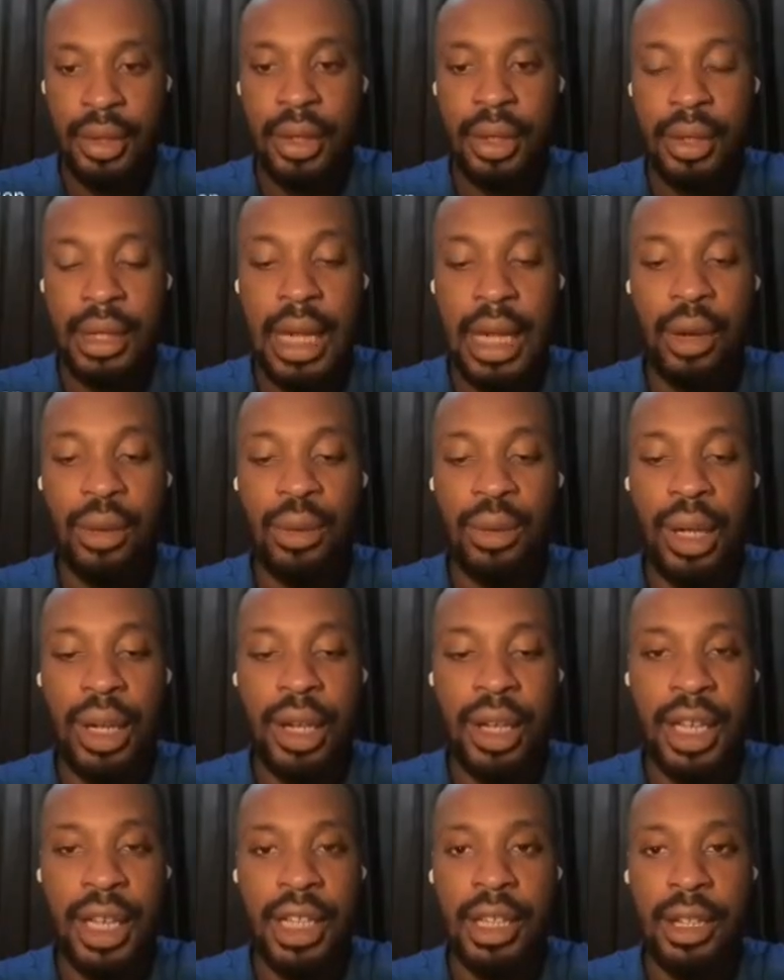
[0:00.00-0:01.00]
that will
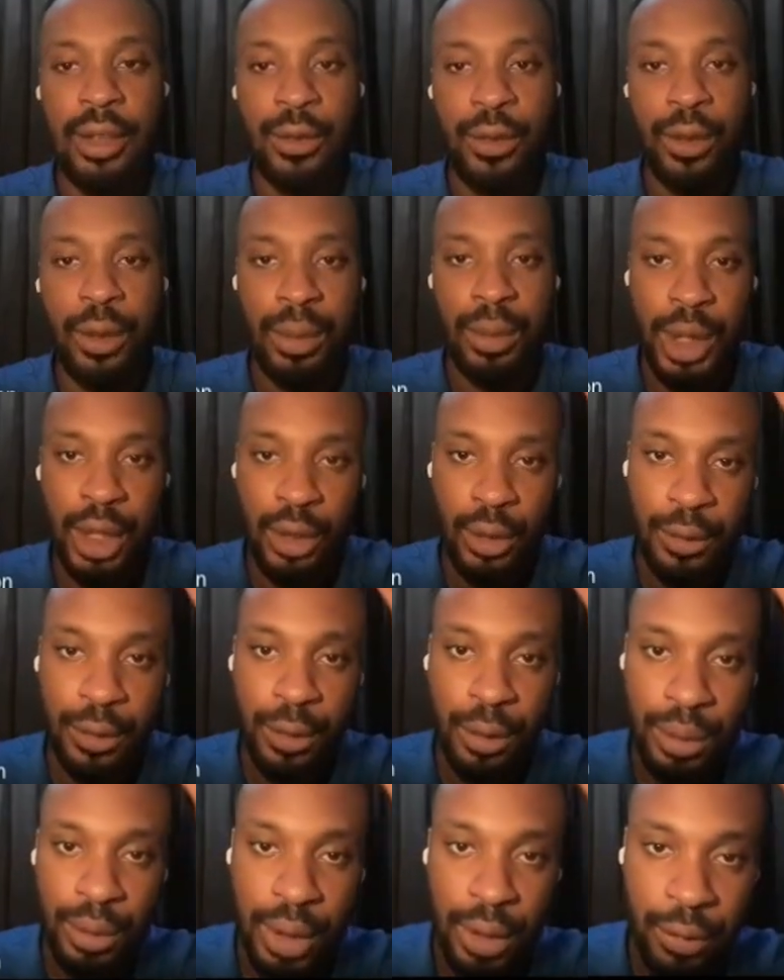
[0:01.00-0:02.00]
now get the information
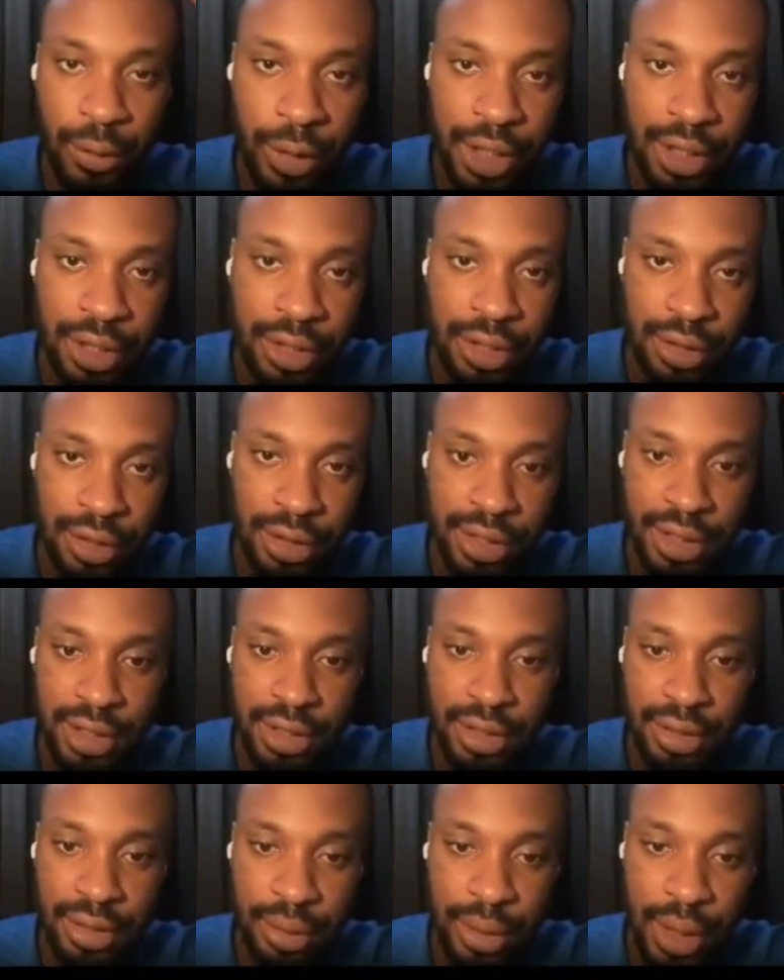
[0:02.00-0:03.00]
from different
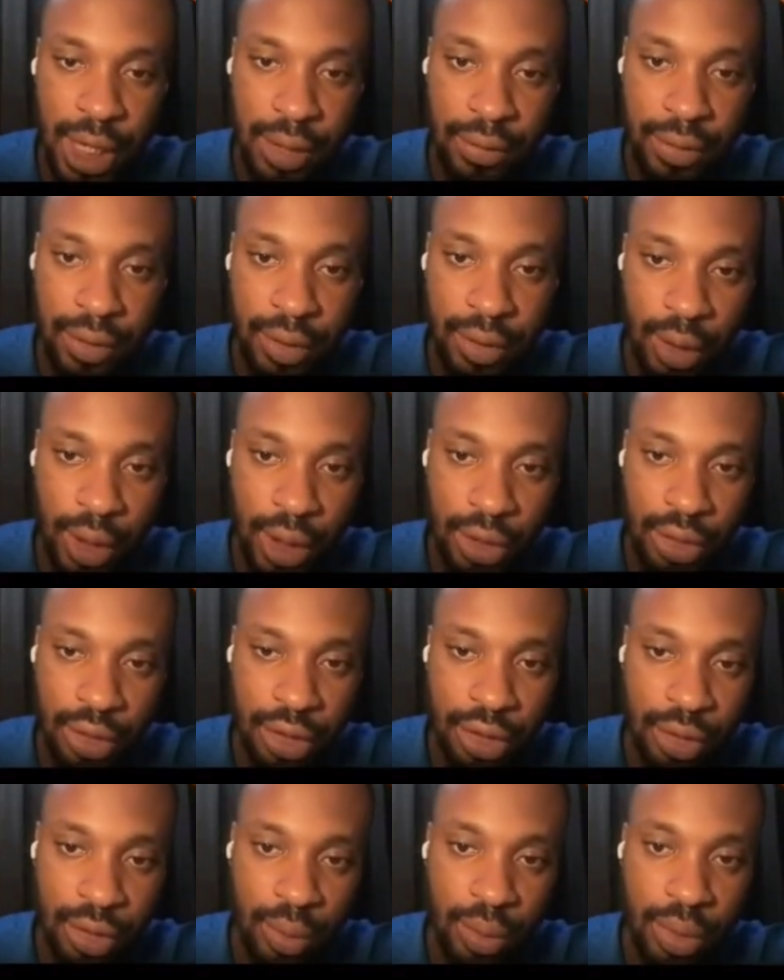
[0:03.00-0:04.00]
sources. So you have
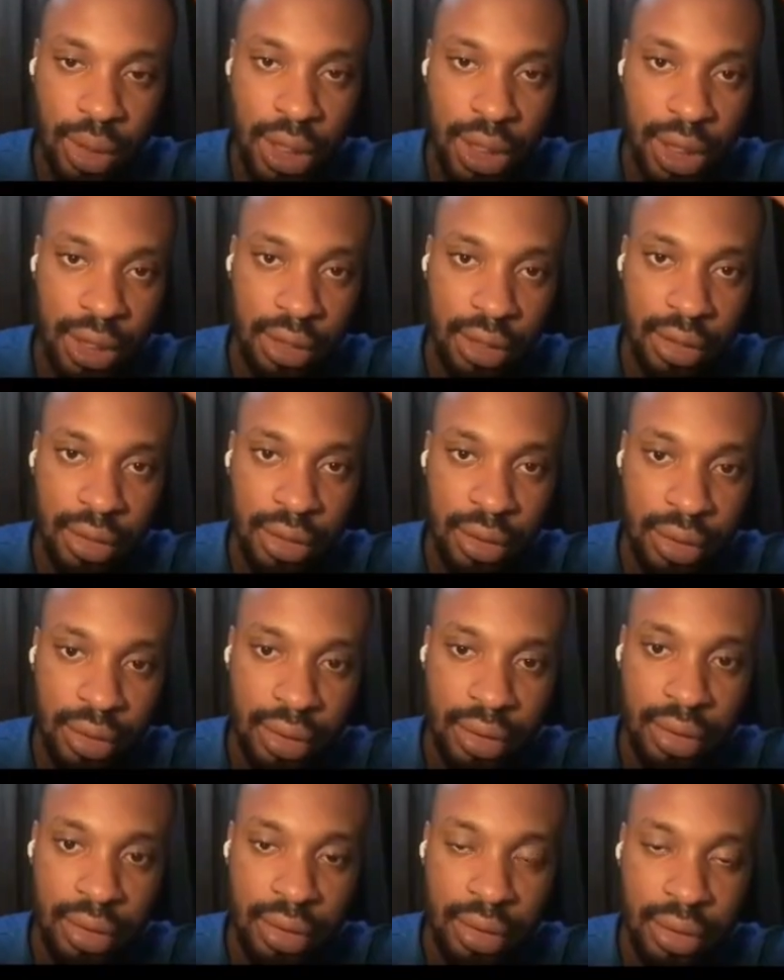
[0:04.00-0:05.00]
source one.
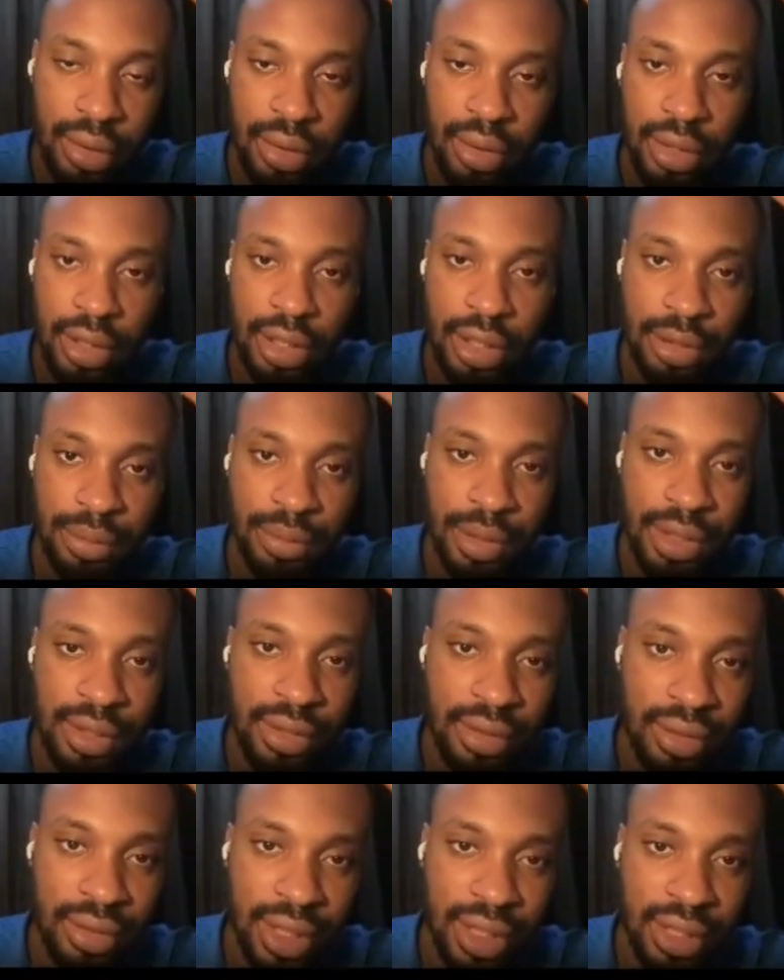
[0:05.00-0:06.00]
This is
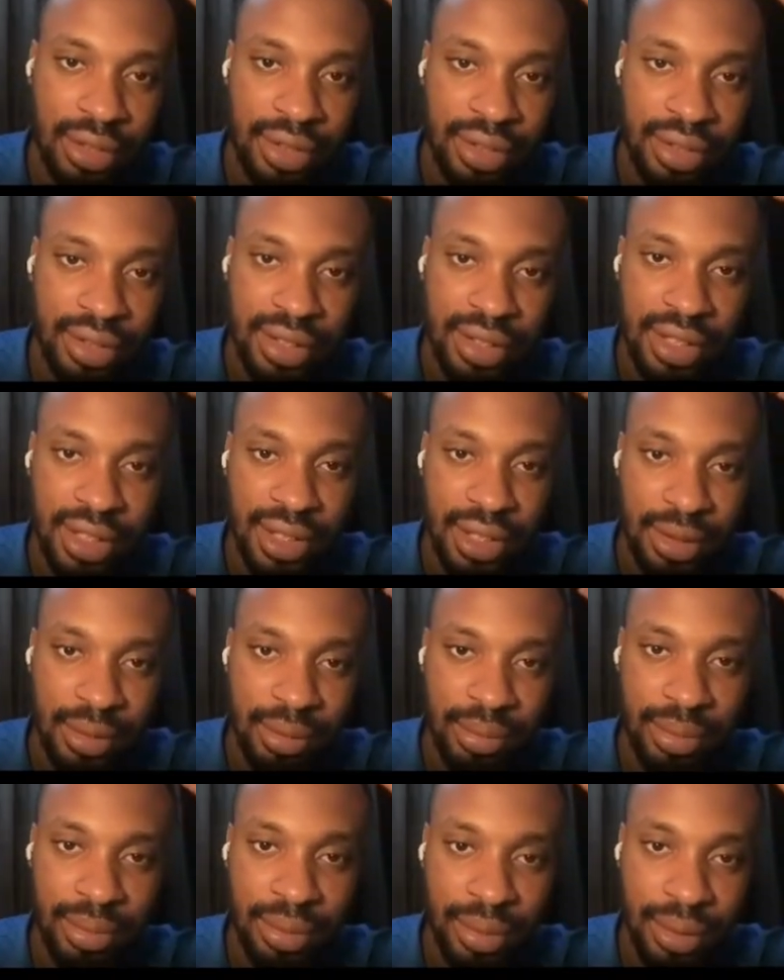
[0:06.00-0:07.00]
not how sources are
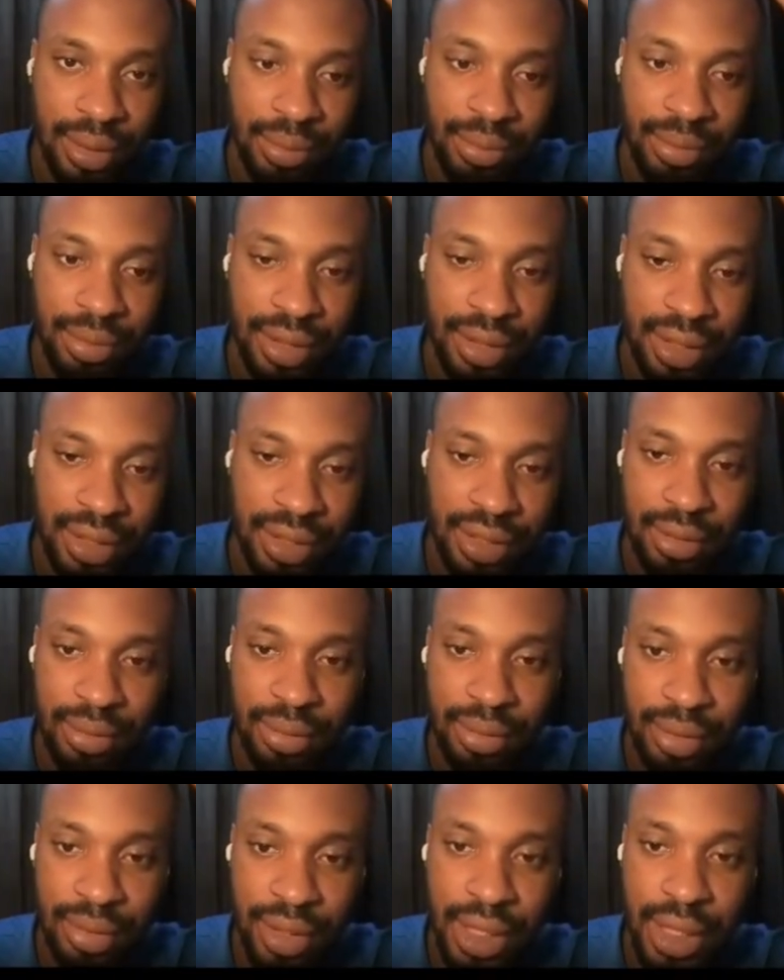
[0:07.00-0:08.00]

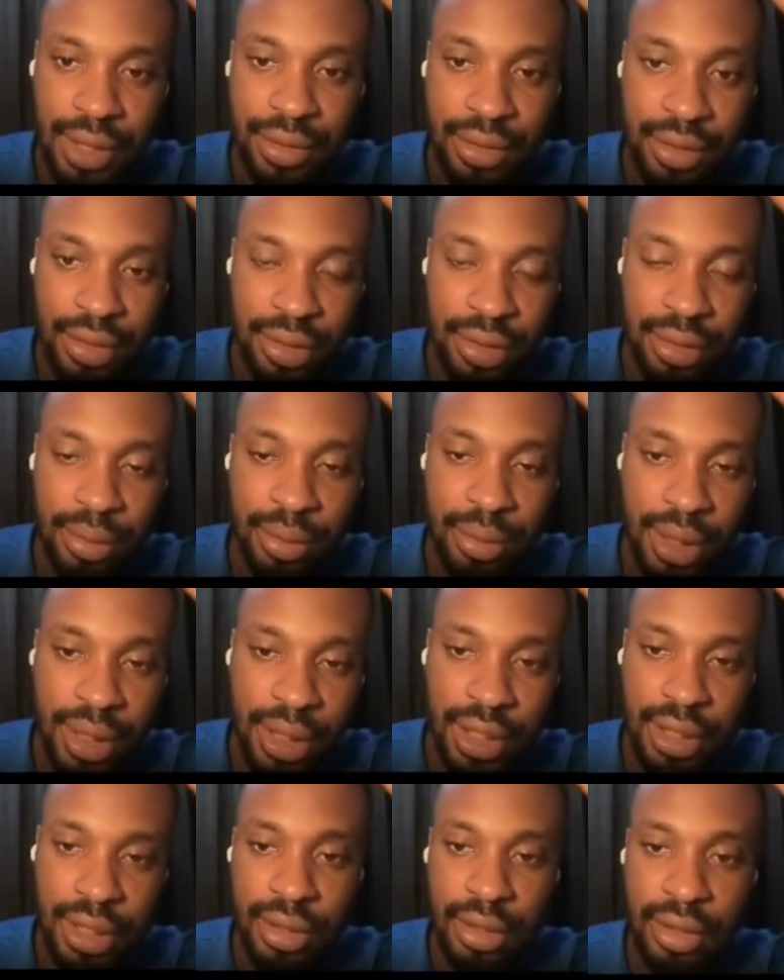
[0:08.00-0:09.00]
representable. You have source
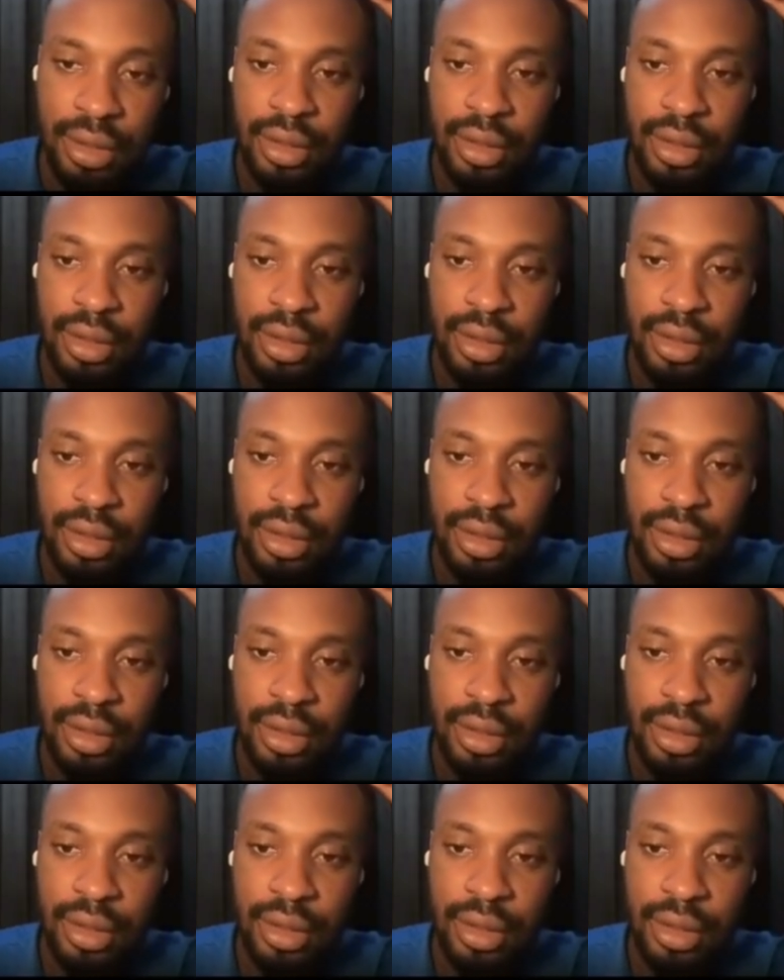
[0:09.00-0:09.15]
one.